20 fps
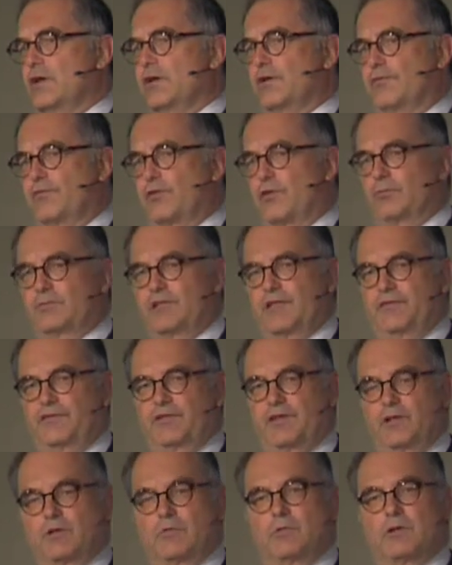from
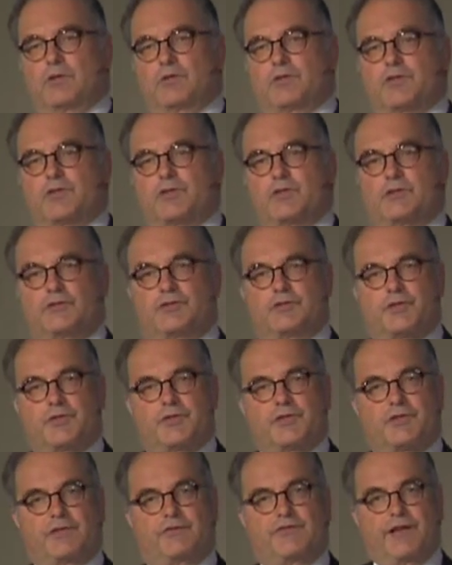different quarters, not
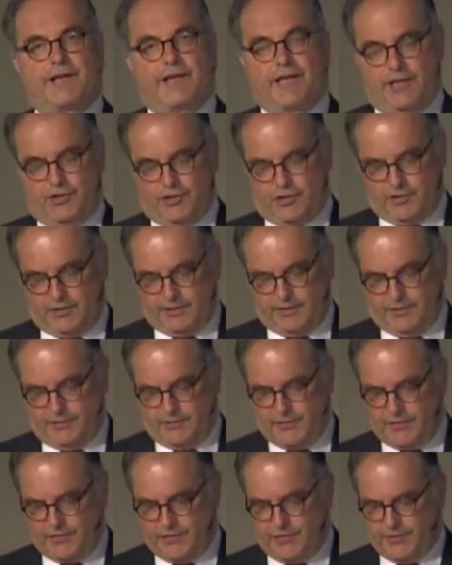just the financial
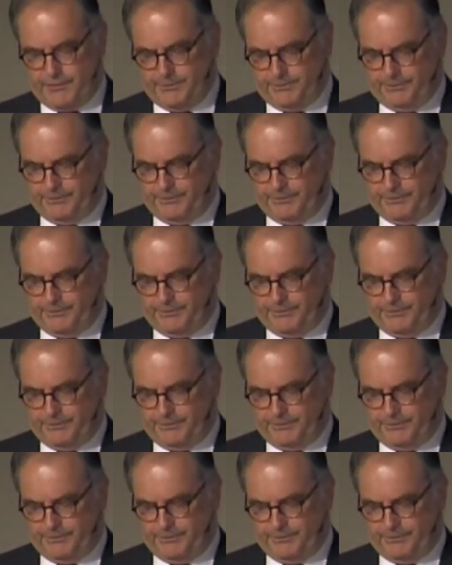industry.